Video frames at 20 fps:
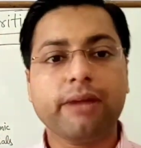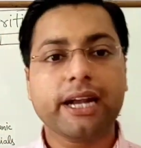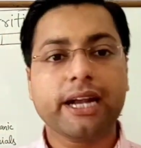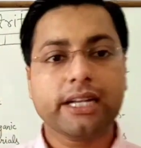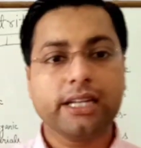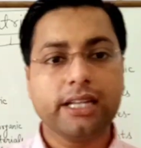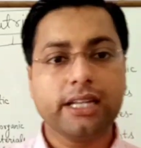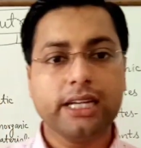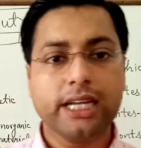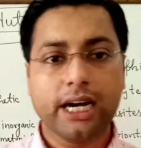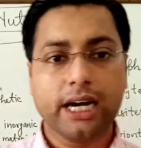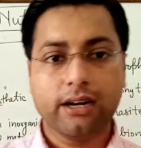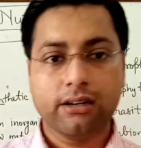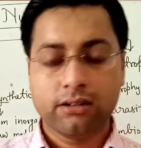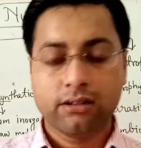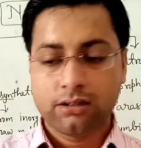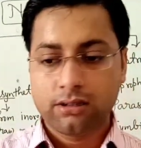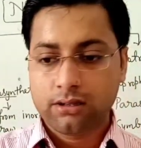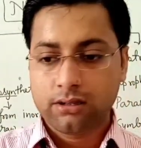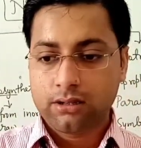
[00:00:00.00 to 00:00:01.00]

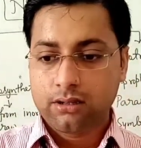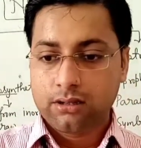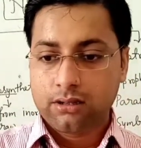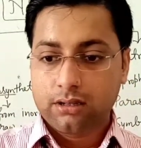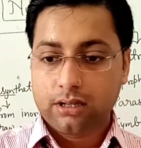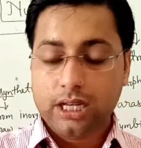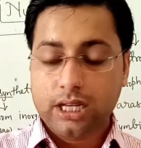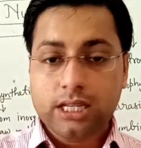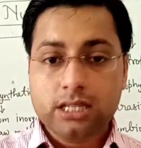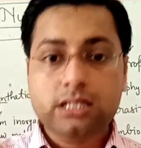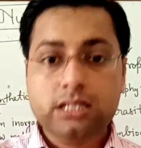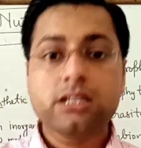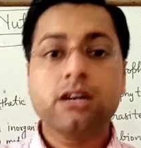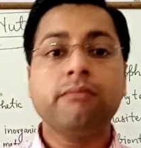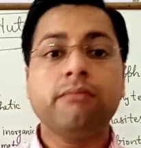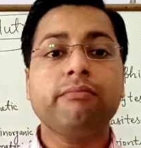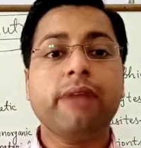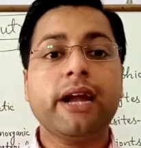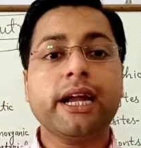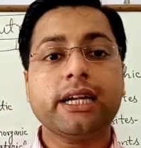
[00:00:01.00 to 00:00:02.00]
bacteria, in
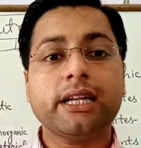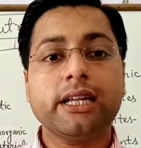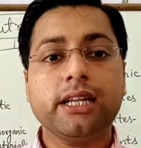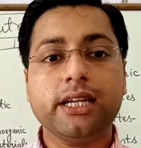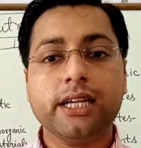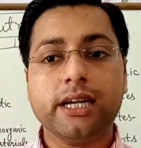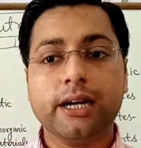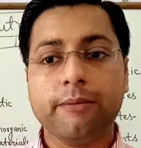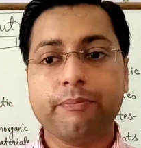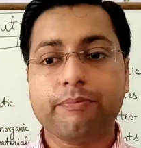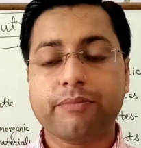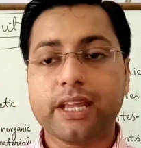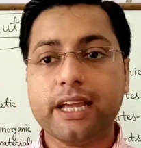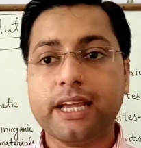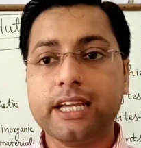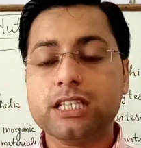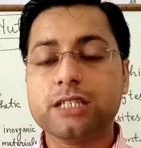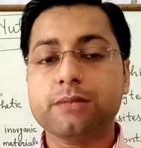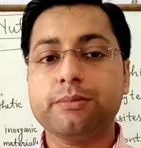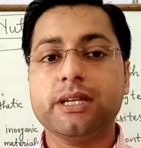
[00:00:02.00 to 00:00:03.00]
some bacteria
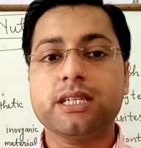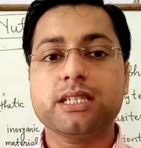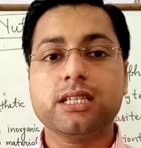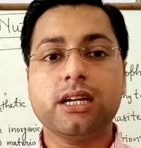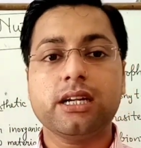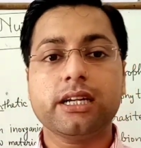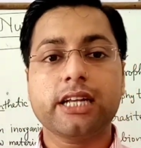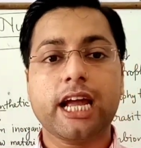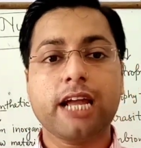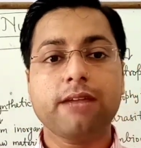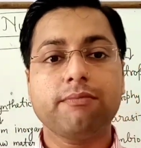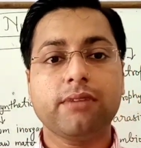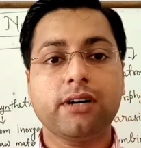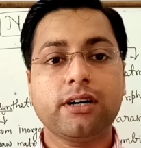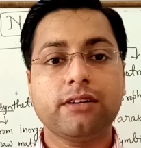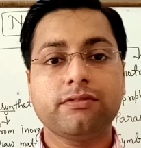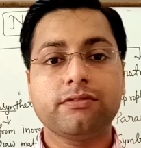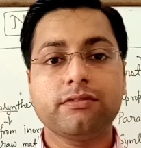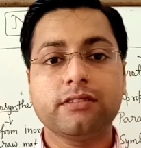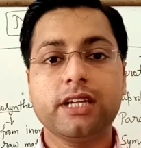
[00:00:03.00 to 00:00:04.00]
a special type
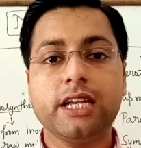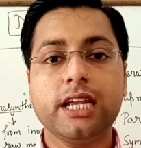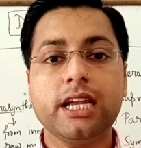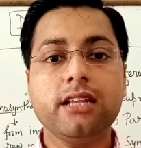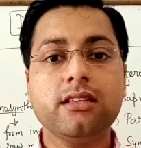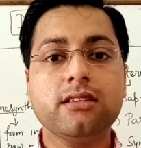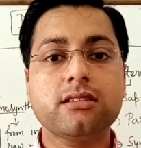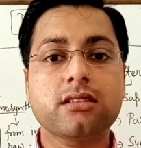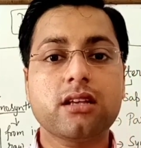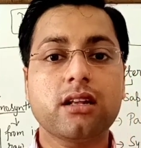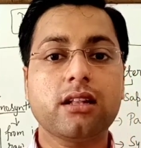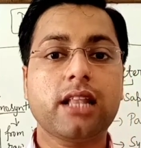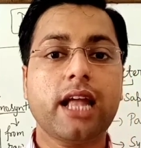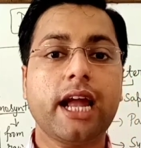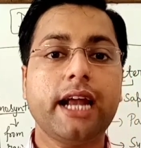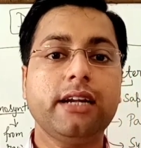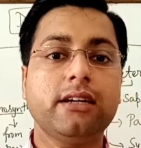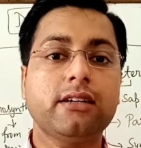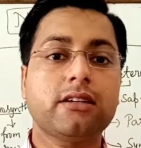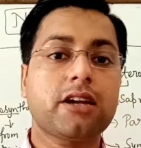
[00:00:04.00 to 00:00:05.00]
of green
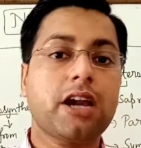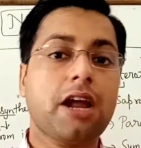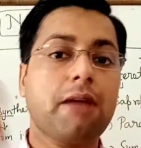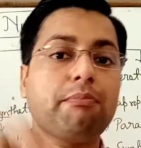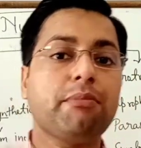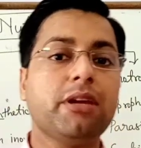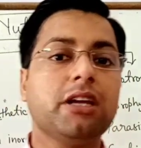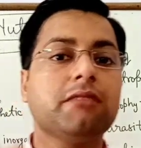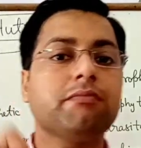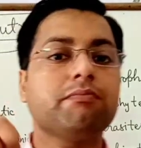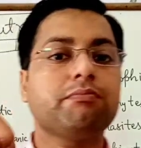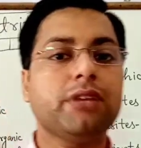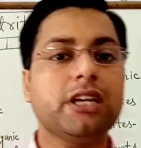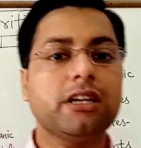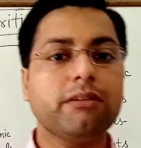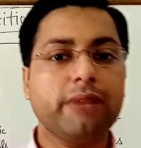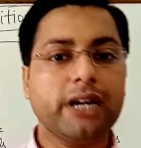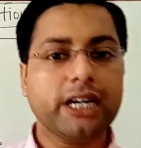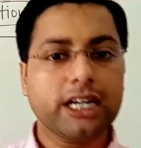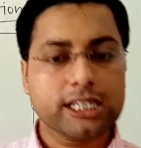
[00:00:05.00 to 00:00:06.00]
sunlight trapping
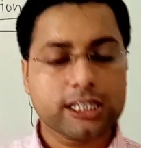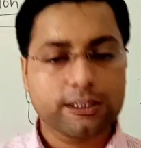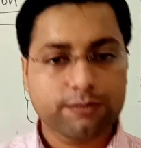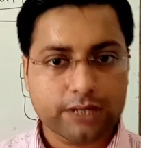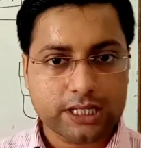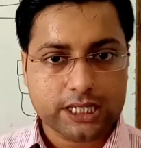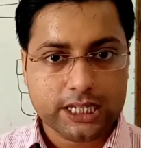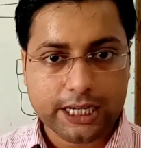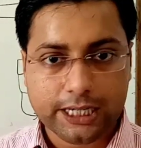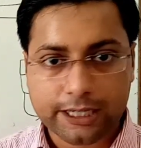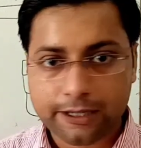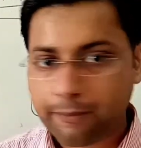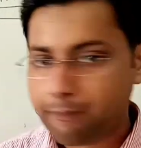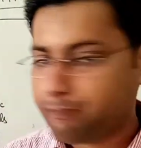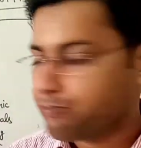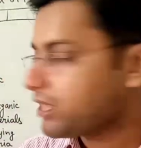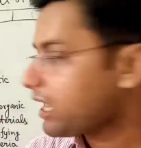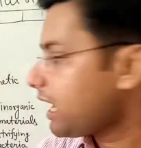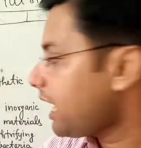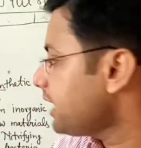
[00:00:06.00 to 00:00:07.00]
pigment is
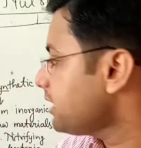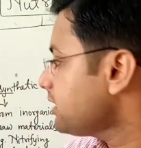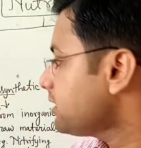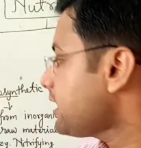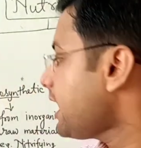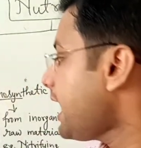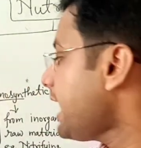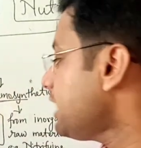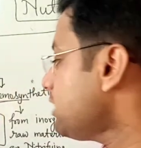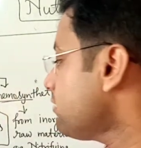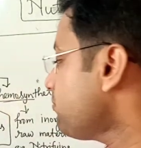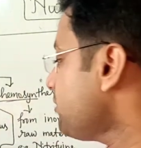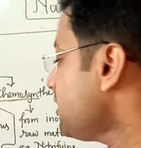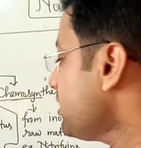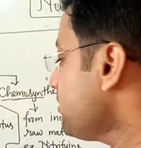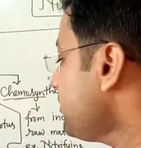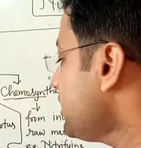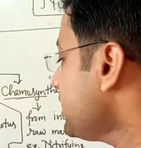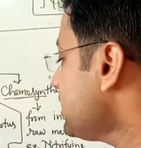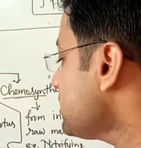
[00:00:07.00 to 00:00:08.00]
present, and that
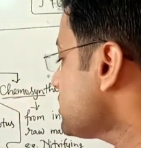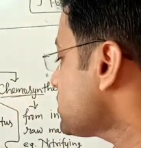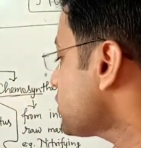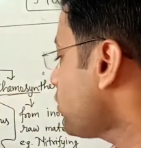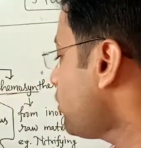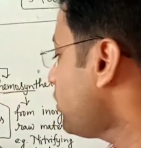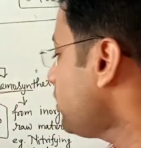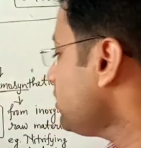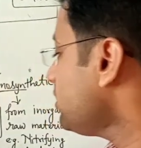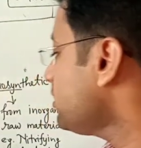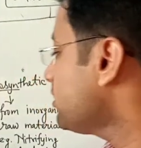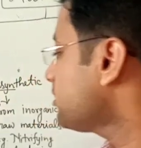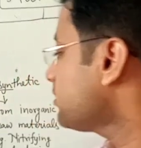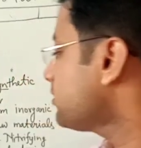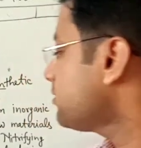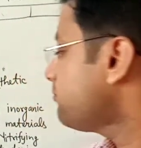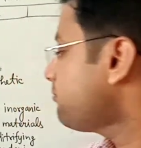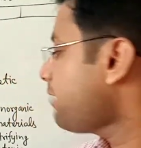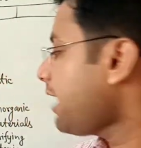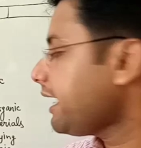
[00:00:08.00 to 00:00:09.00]
pigment is called
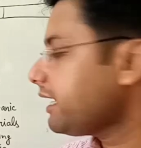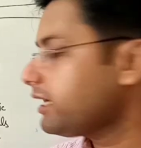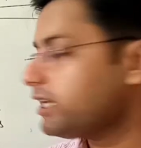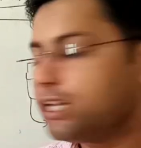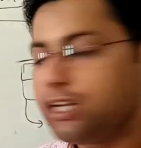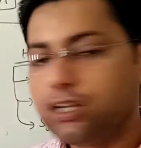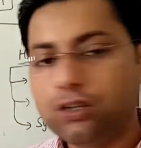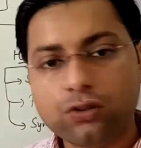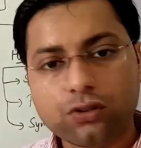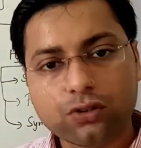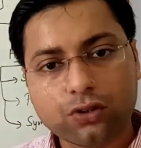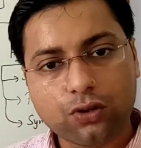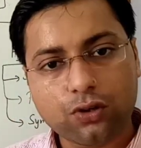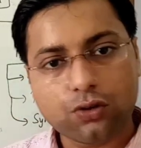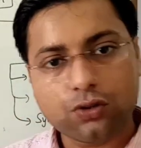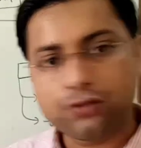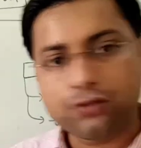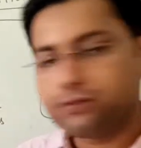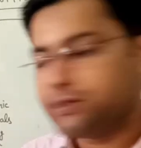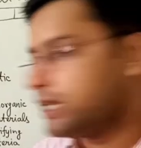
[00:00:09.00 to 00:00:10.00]

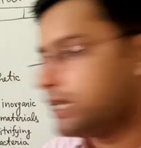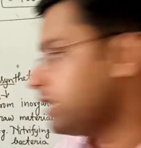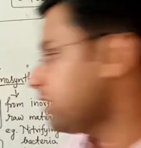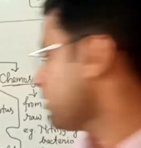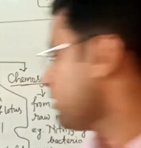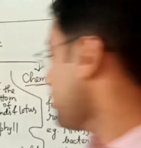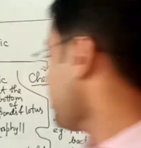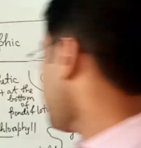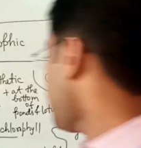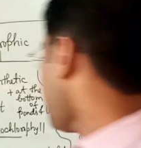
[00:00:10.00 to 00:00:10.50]
bacteriochlorophyll.